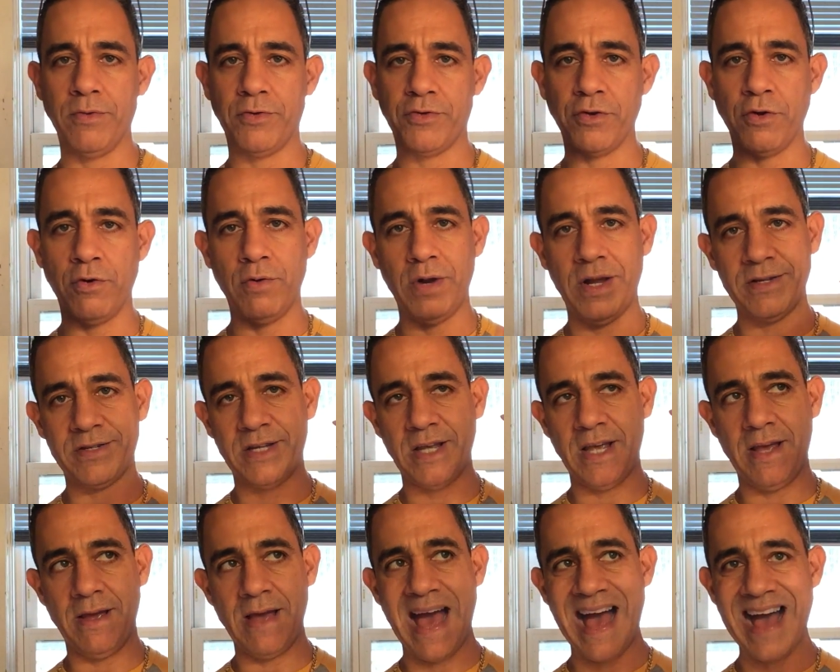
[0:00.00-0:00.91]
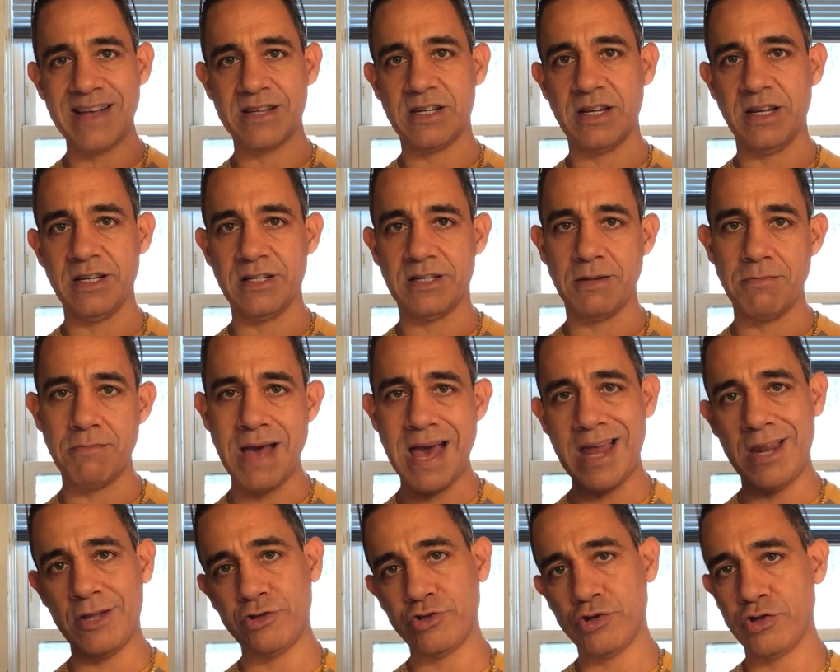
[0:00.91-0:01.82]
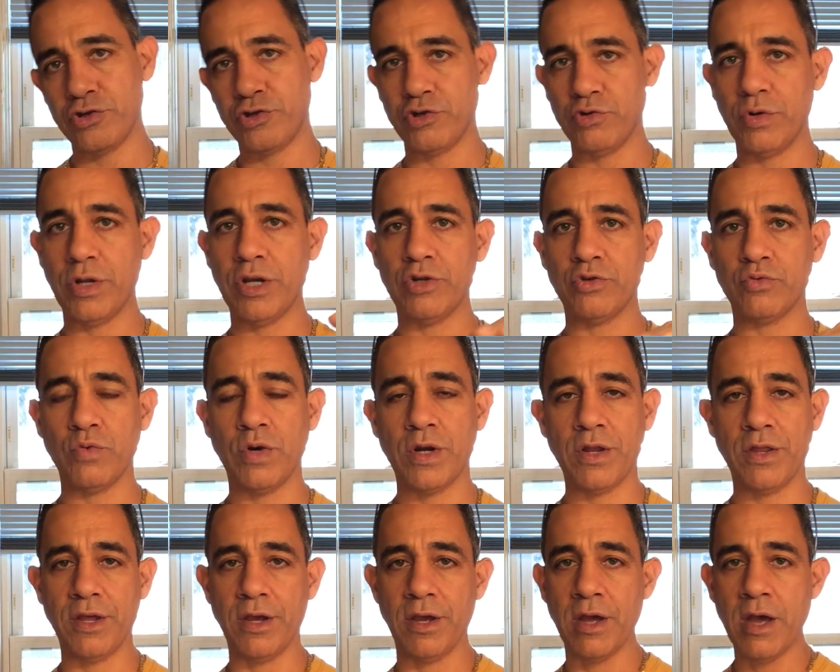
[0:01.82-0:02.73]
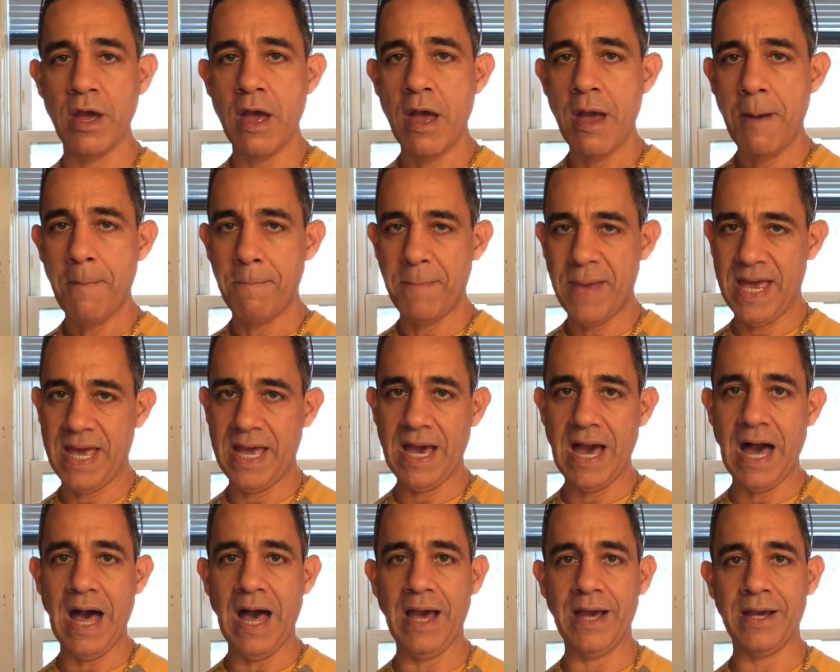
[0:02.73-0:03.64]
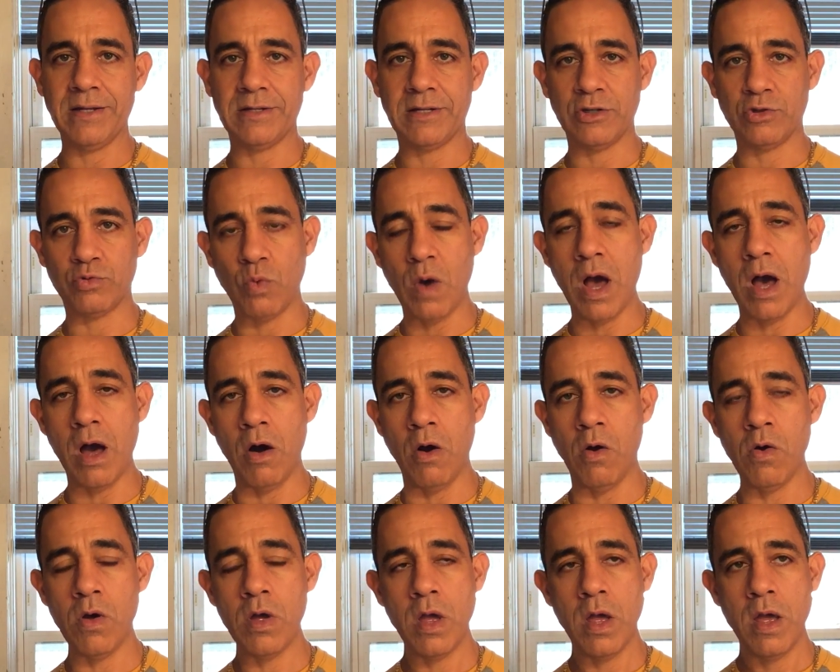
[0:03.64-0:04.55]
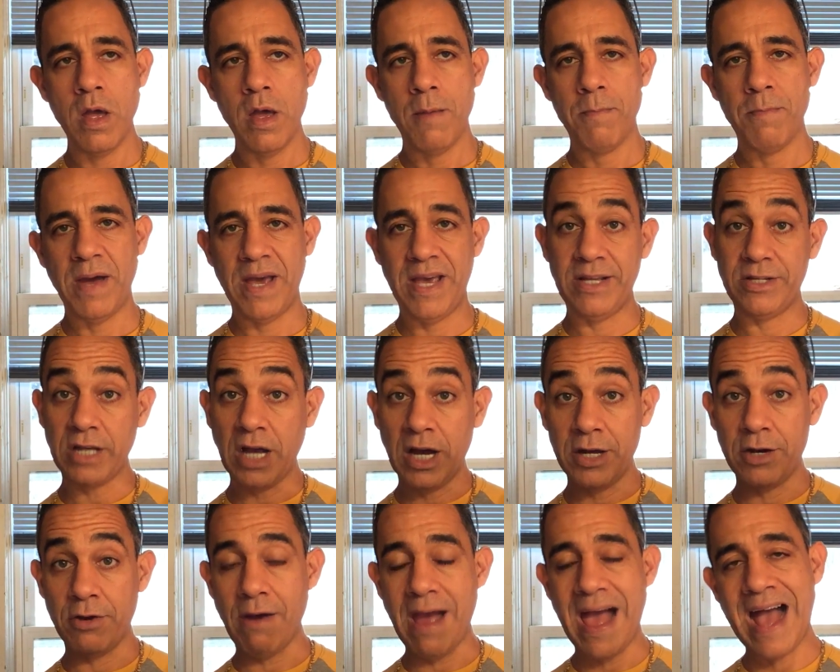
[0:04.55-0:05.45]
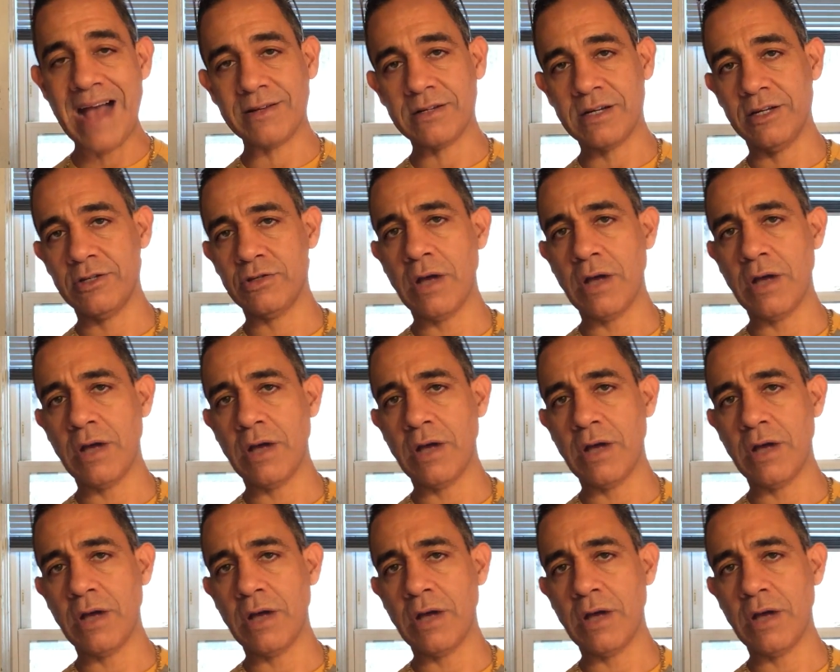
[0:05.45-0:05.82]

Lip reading: So let's say Ashley is the manager, Julian is one of the main guys as well, but he's under Ashley.